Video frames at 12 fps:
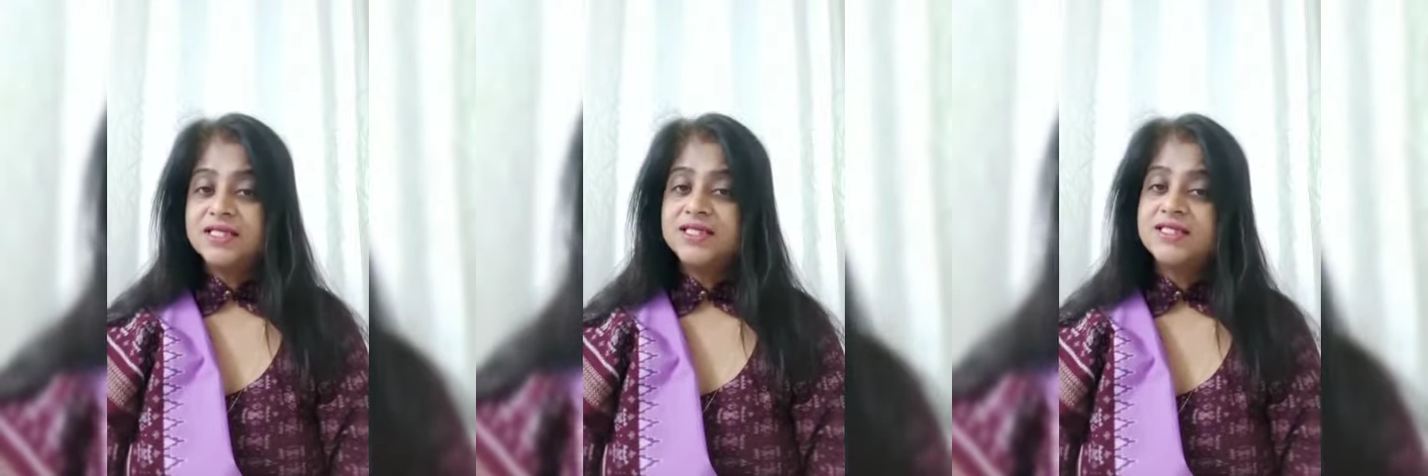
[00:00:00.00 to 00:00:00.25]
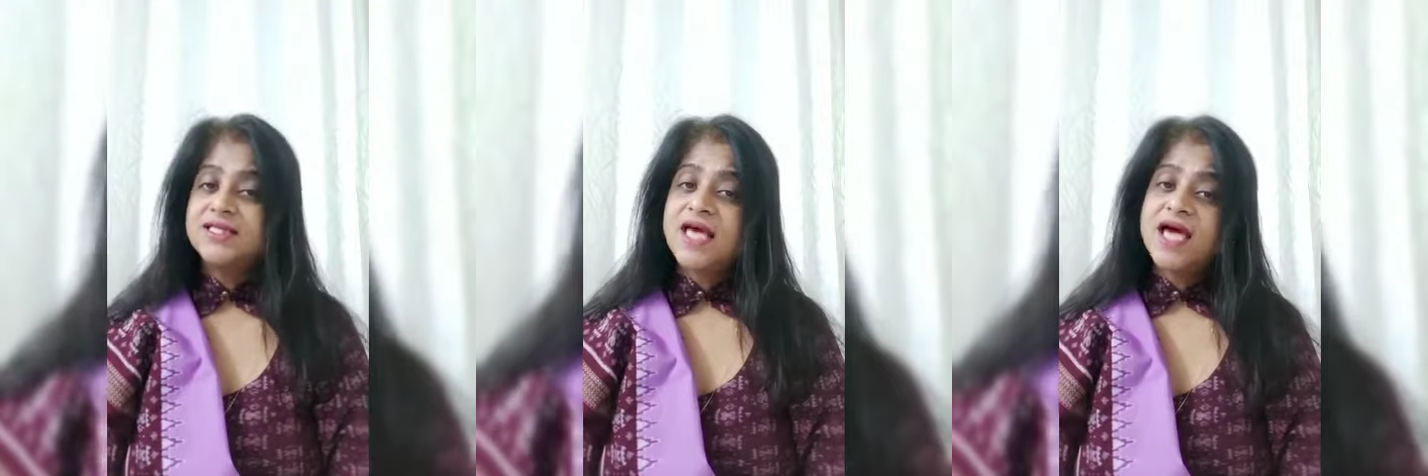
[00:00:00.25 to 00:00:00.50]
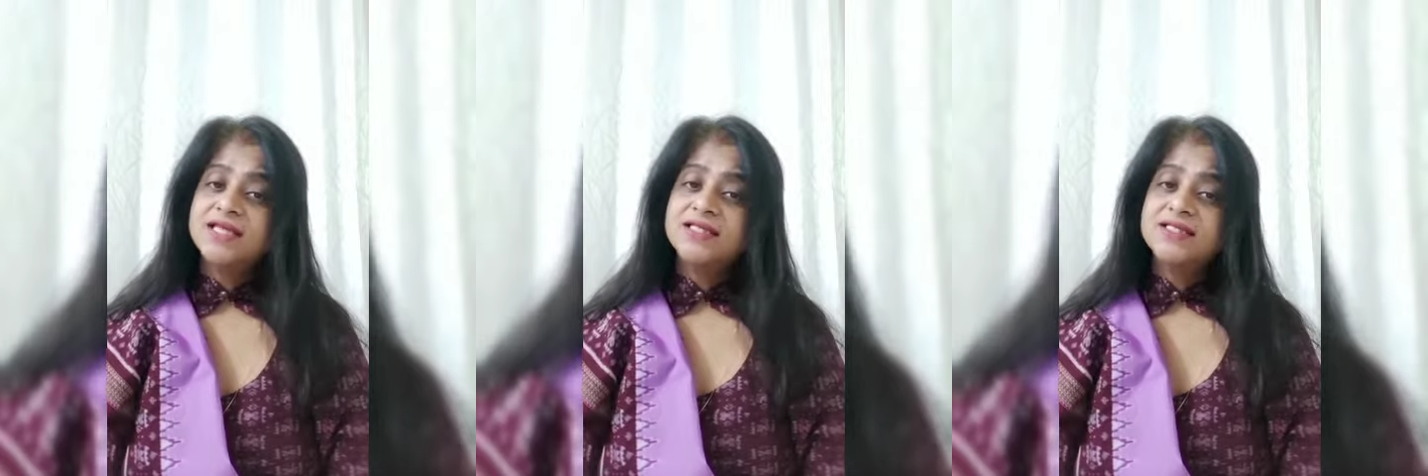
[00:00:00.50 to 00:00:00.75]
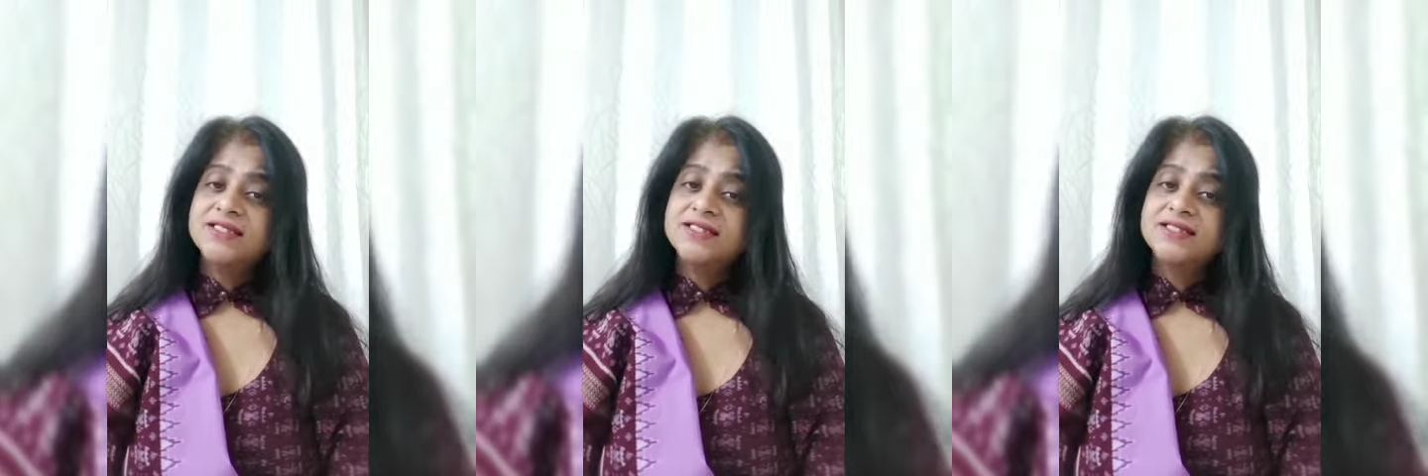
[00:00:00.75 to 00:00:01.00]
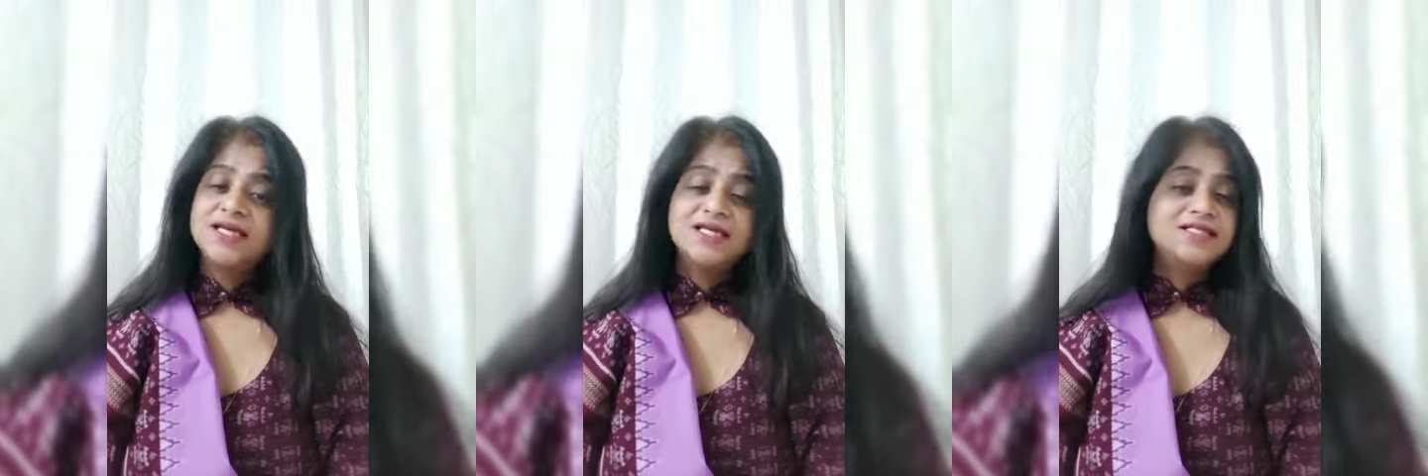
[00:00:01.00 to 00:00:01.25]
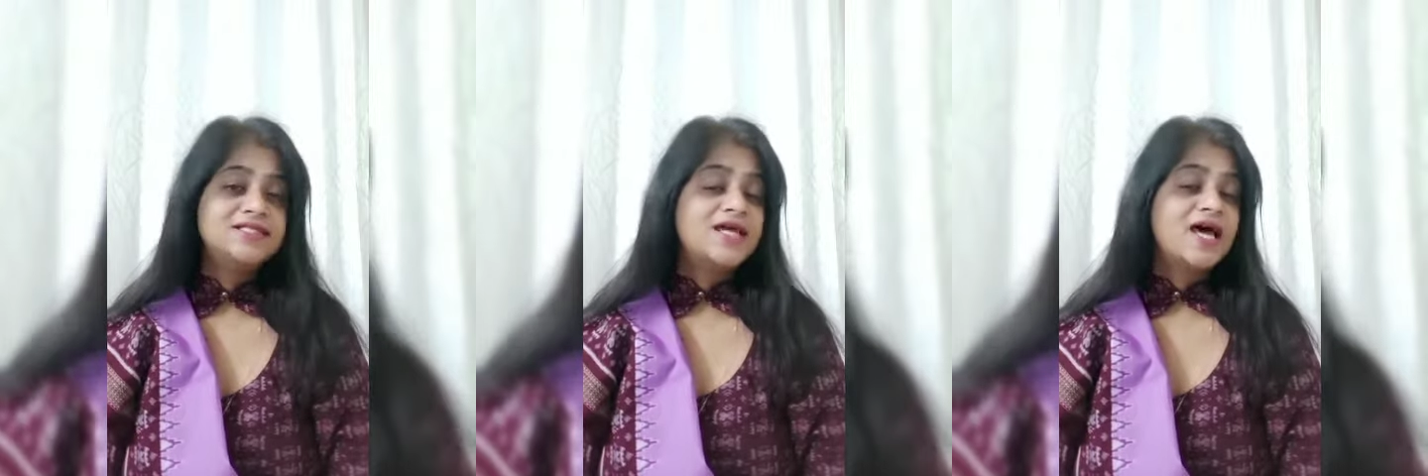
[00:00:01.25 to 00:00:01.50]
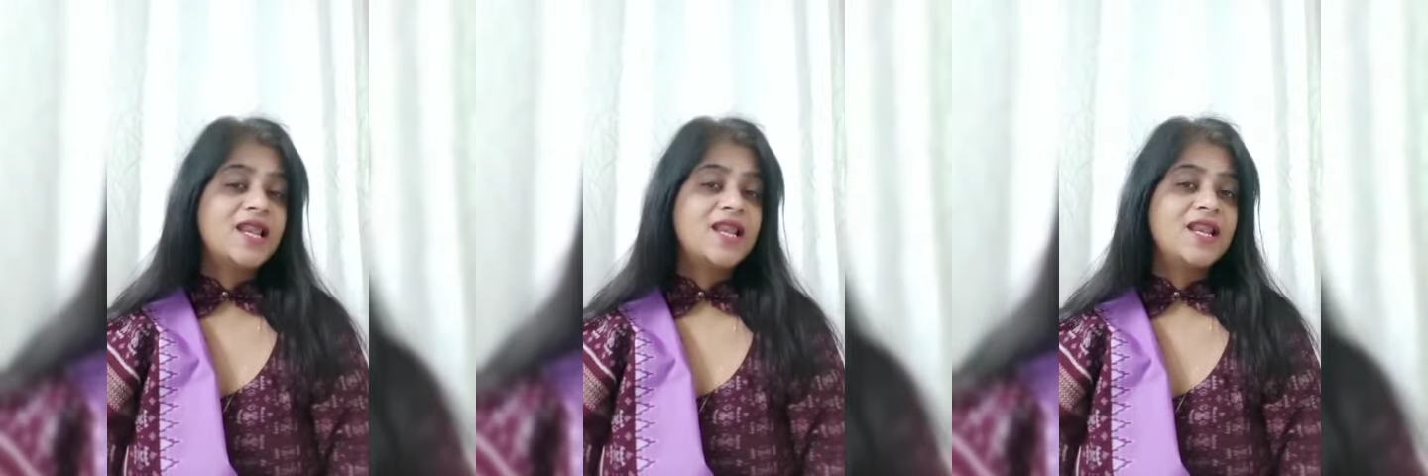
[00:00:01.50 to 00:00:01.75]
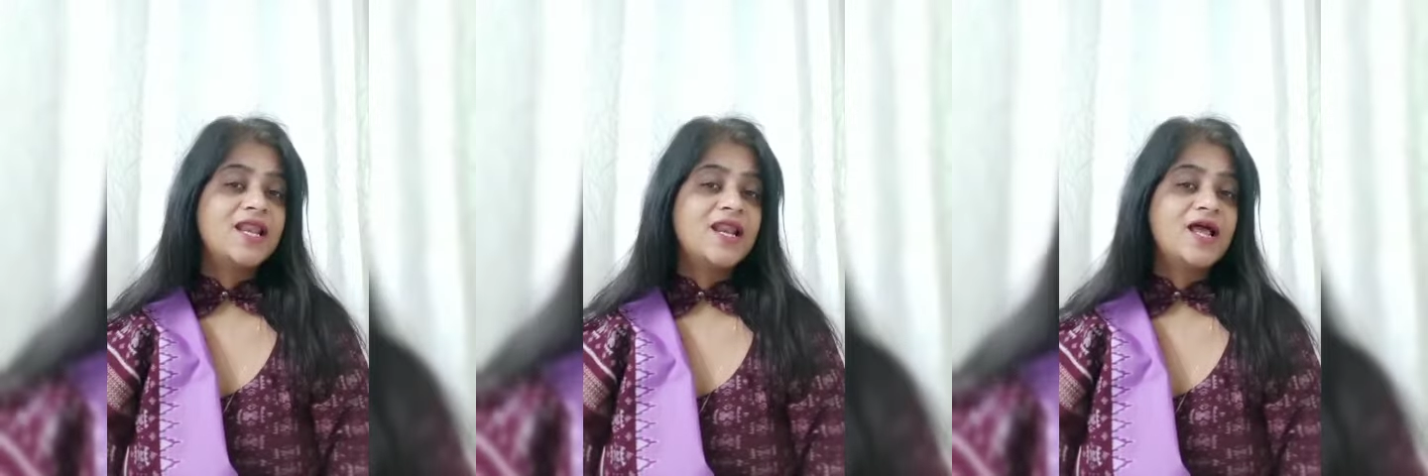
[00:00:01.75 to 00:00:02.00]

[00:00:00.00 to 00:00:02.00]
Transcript: is saddened and dull,